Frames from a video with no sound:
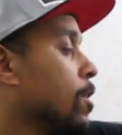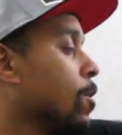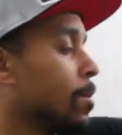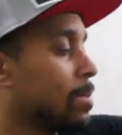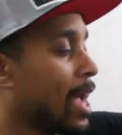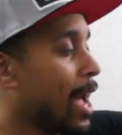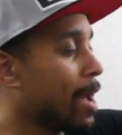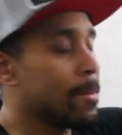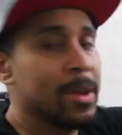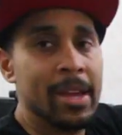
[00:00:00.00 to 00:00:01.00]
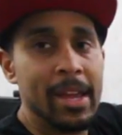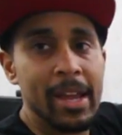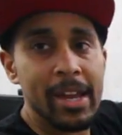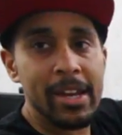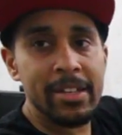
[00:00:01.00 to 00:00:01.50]
can go up top
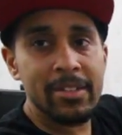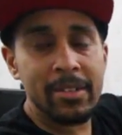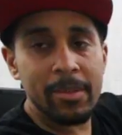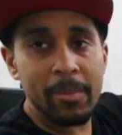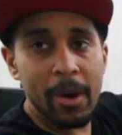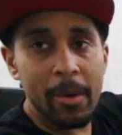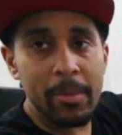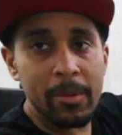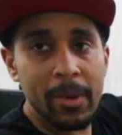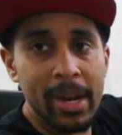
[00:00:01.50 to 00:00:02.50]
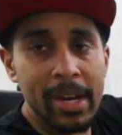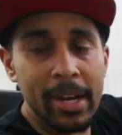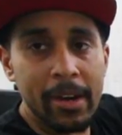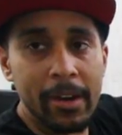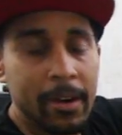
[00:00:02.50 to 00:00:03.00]
in this compartment right
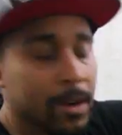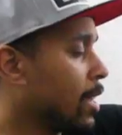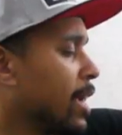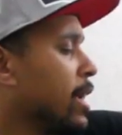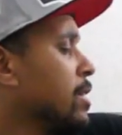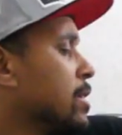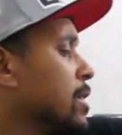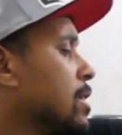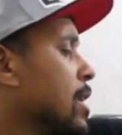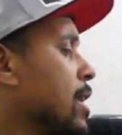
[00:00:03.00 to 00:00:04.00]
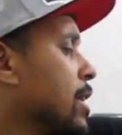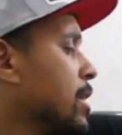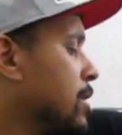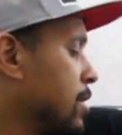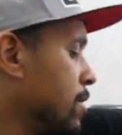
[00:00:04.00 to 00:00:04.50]
here. Like it's just like
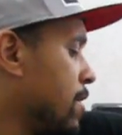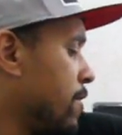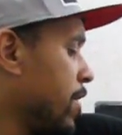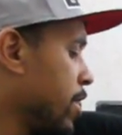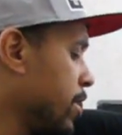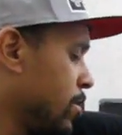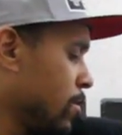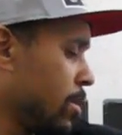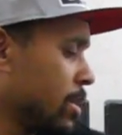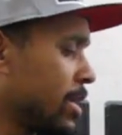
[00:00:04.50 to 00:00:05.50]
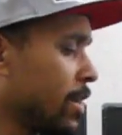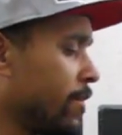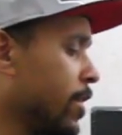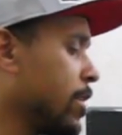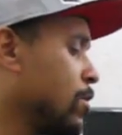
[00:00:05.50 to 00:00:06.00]
it's a very durable. Looks like a
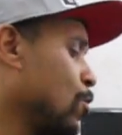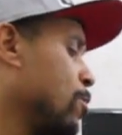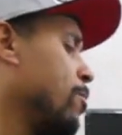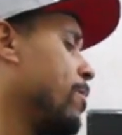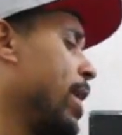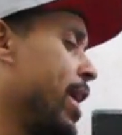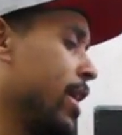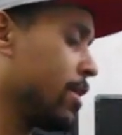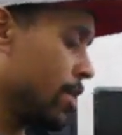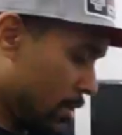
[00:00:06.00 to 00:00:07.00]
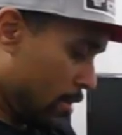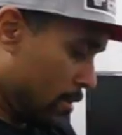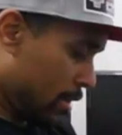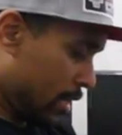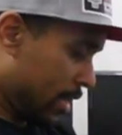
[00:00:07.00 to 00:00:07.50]
very durable bag.
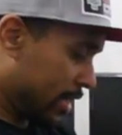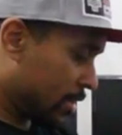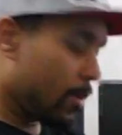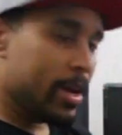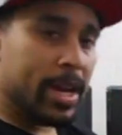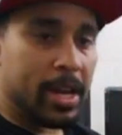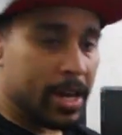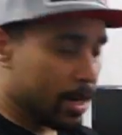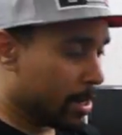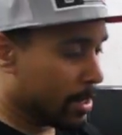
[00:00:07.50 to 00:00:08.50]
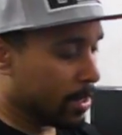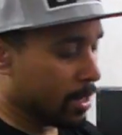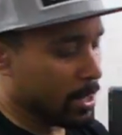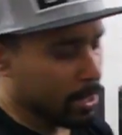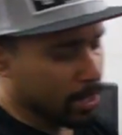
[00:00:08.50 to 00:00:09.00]
So let's go ahead and. Uh,
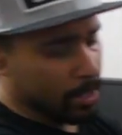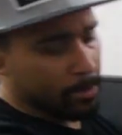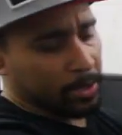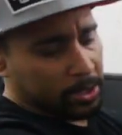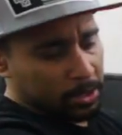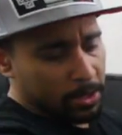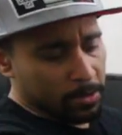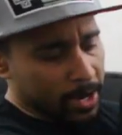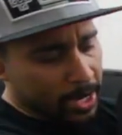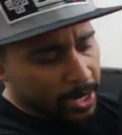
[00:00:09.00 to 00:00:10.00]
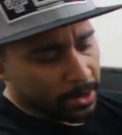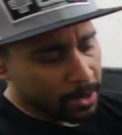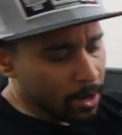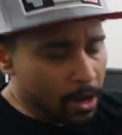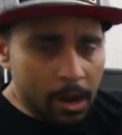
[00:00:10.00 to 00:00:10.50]
let me show you right here.
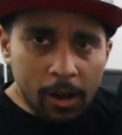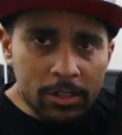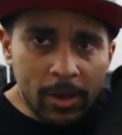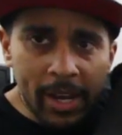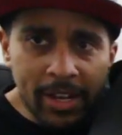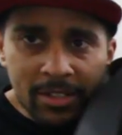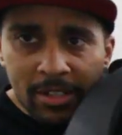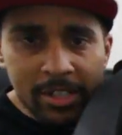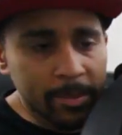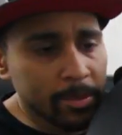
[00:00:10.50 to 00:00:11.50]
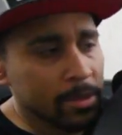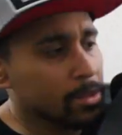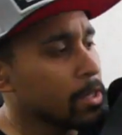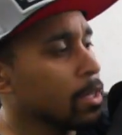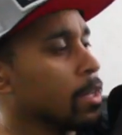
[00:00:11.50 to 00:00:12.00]
Also has the zippers.
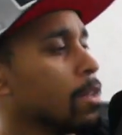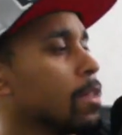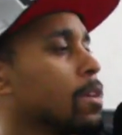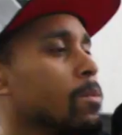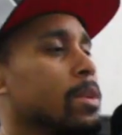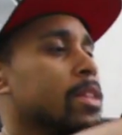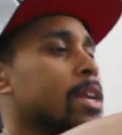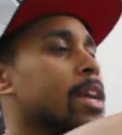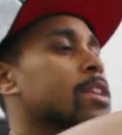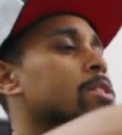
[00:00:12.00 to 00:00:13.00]
Now the one thing I